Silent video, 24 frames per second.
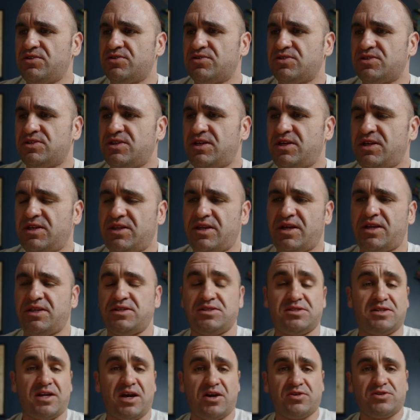you'll see that
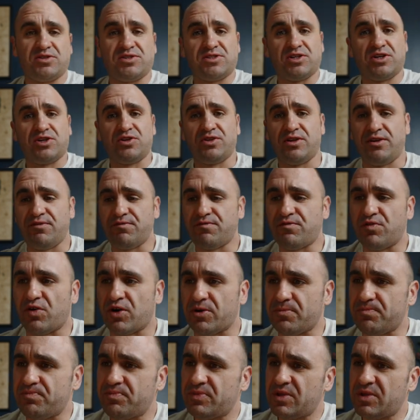it's now just a clean form.